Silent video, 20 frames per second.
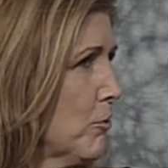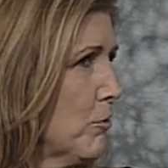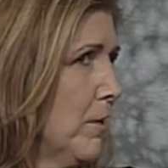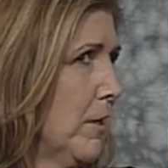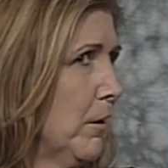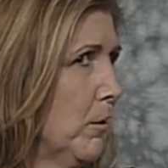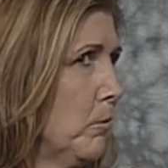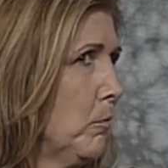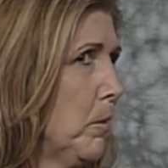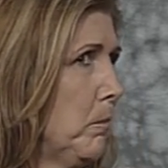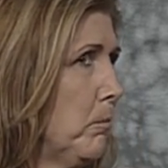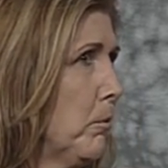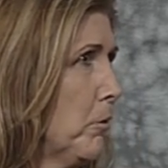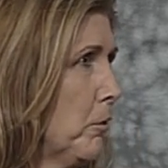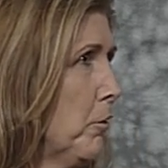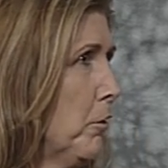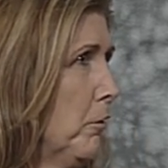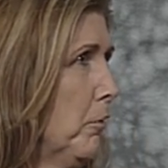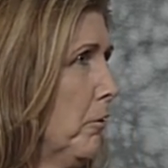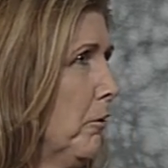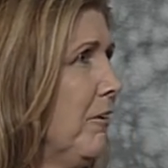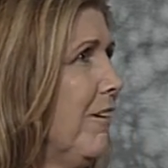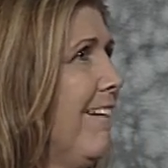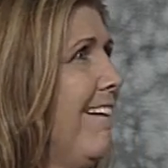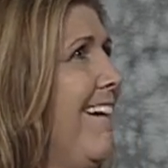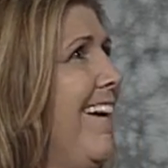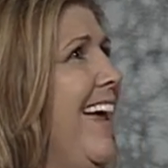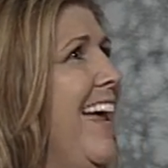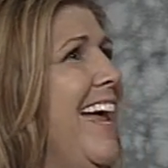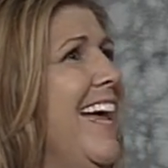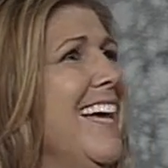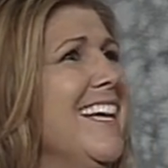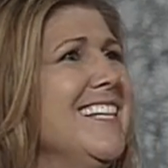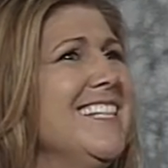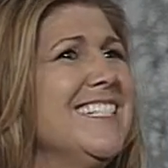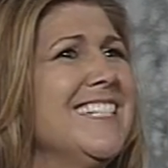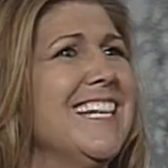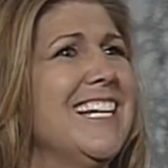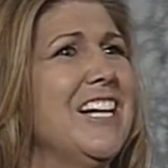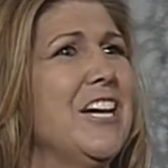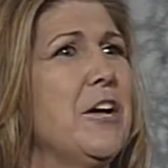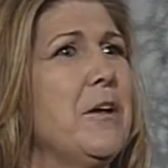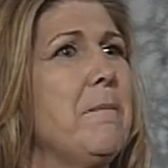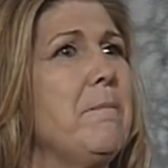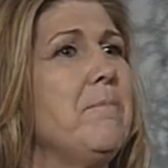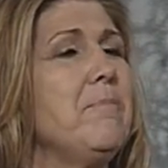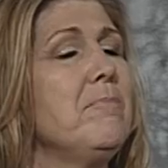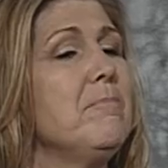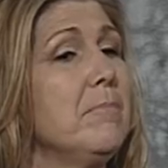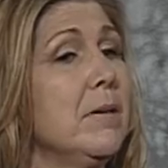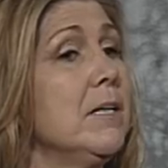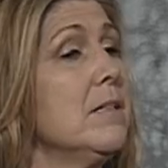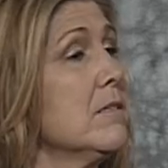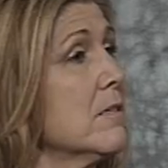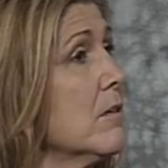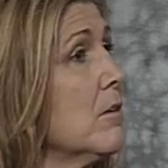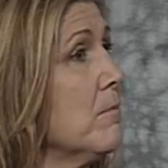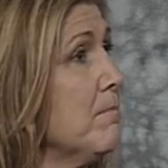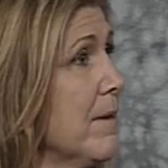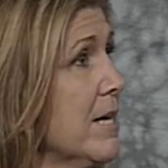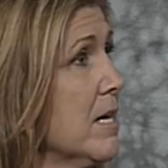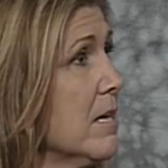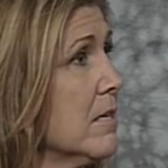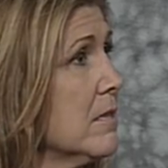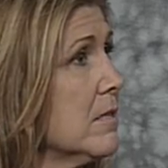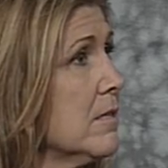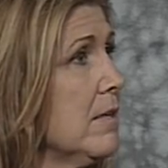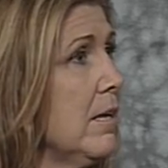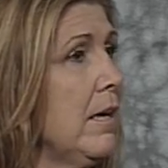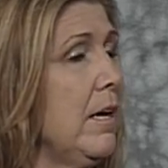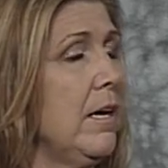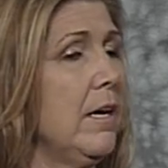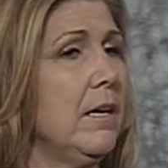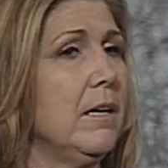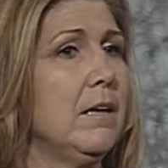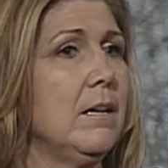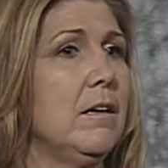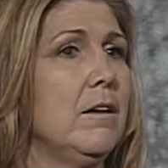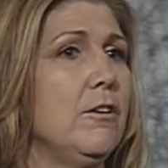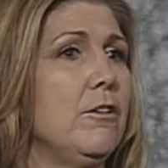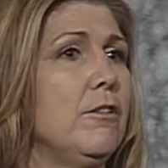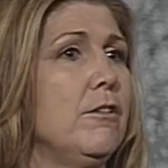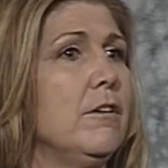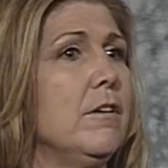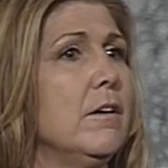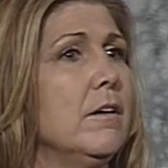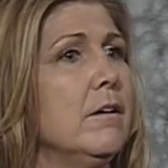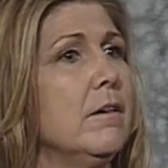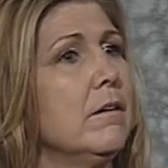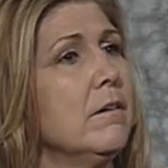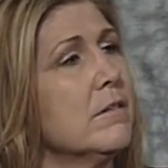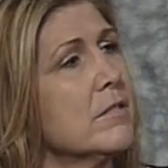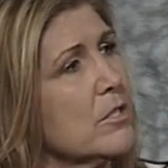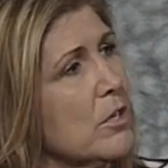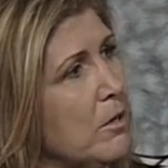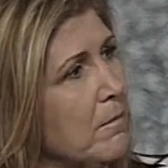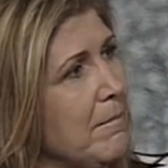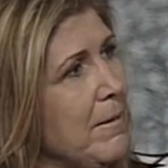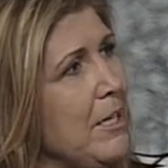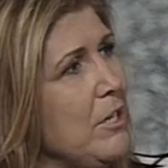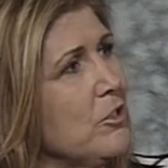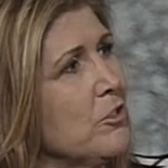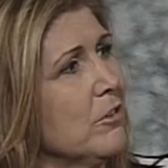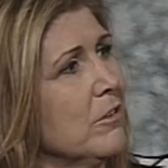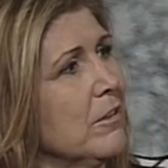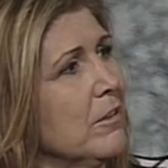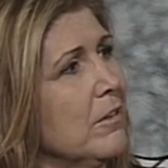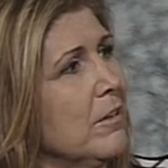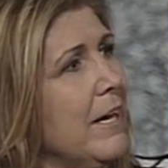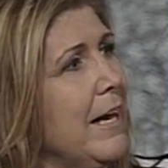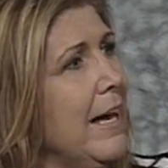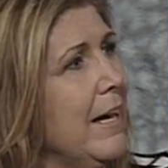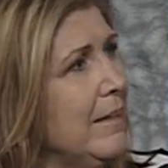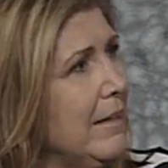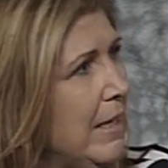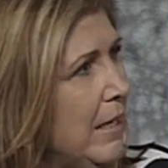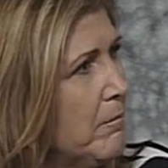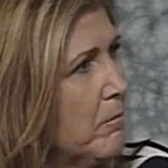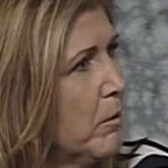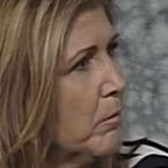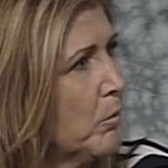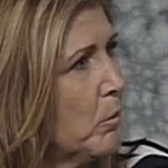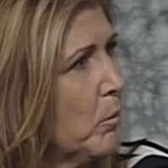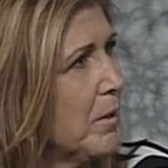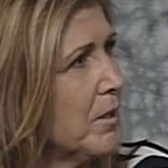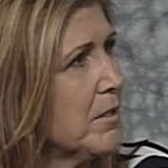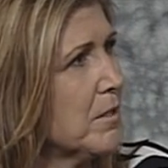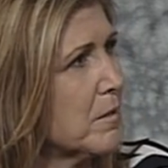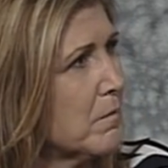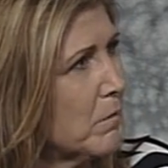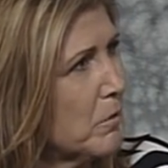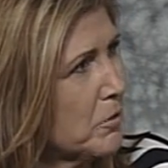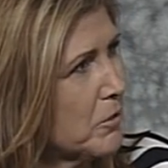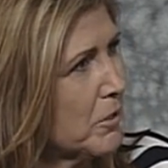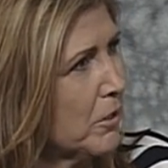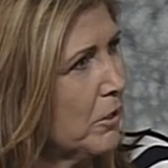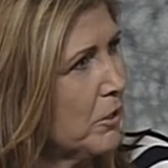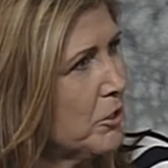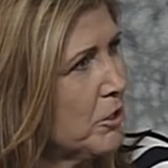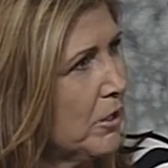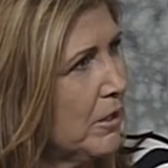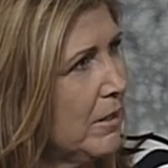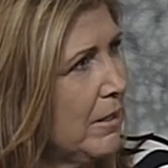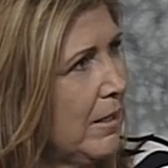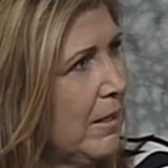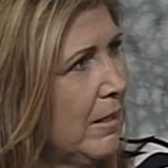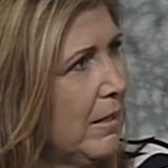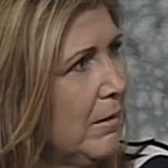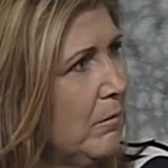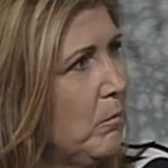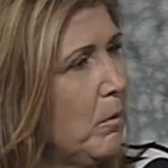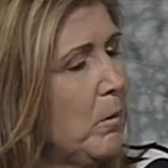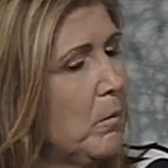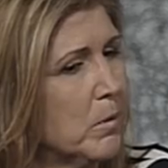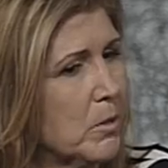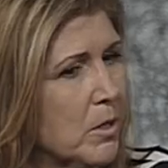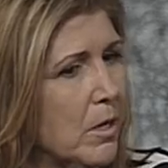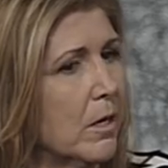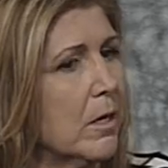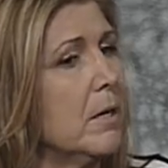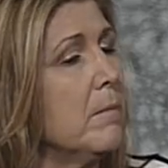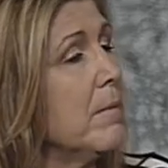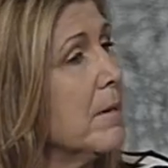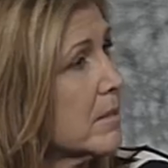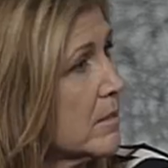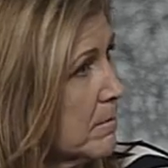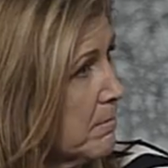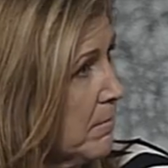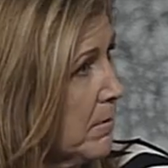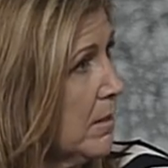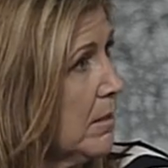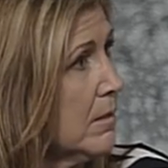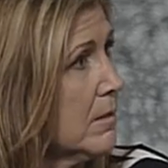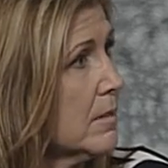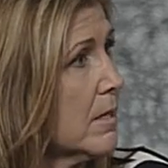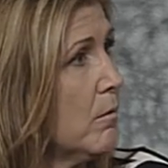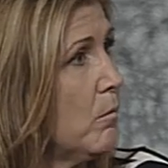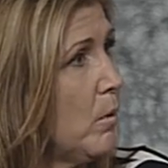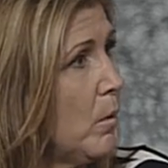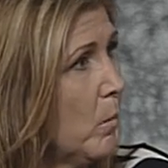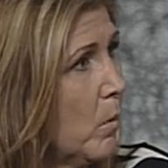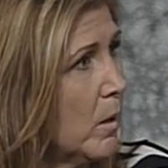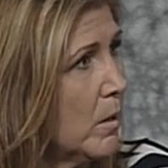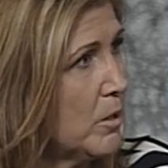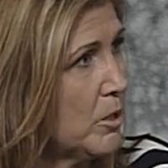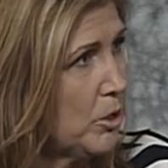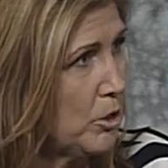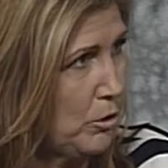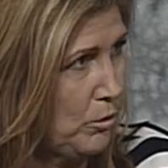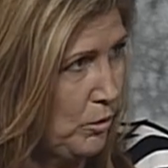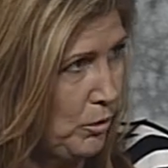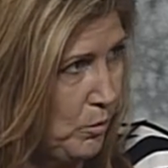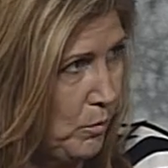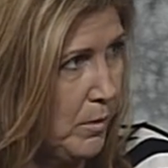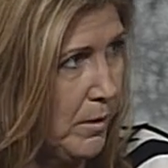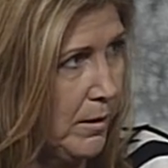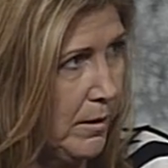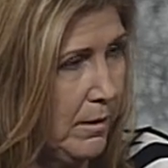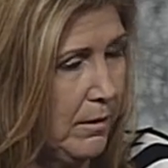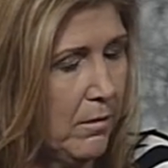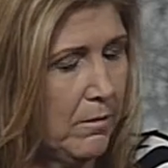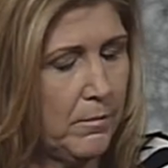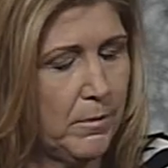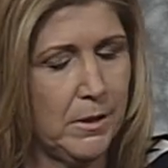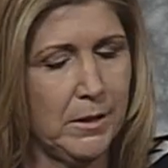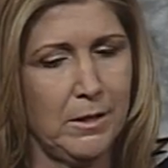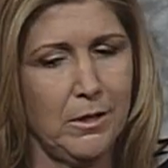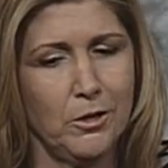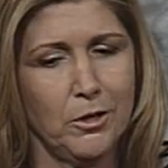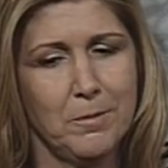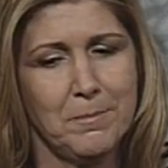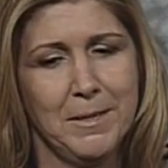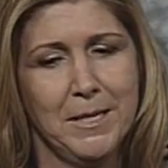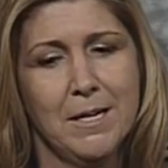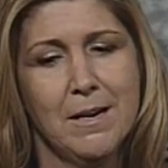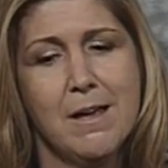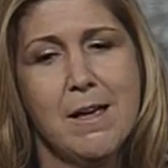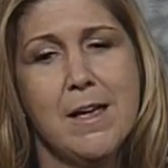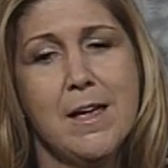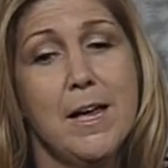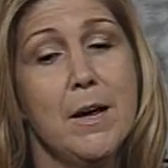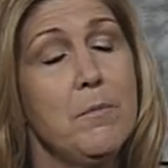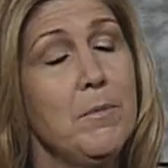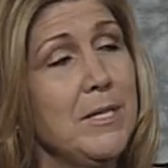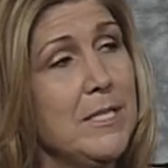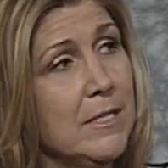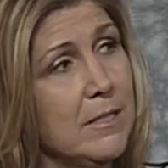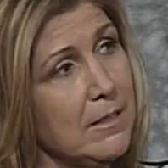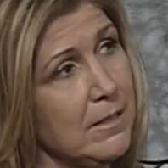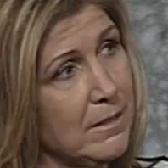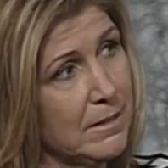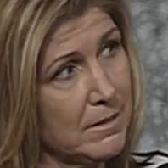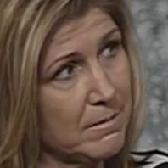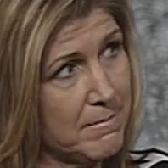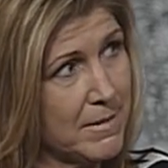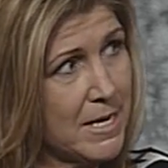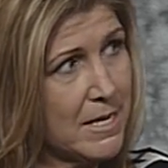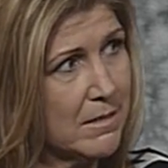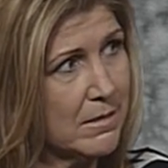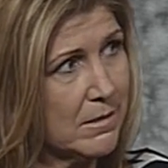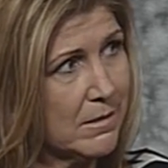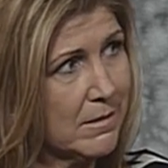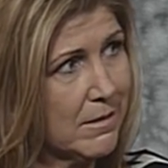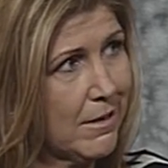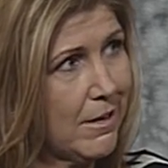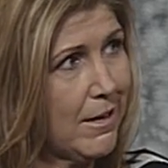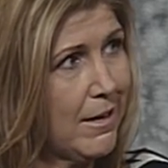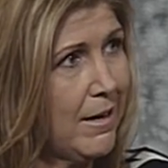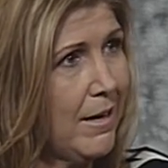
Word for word: trailer we procured. Right. And um, but it's our mess. Right. And the sergeant major had came over with his first sergeant, and we were talking about some things that we wanted to do with the with the army, and we did it in the mess.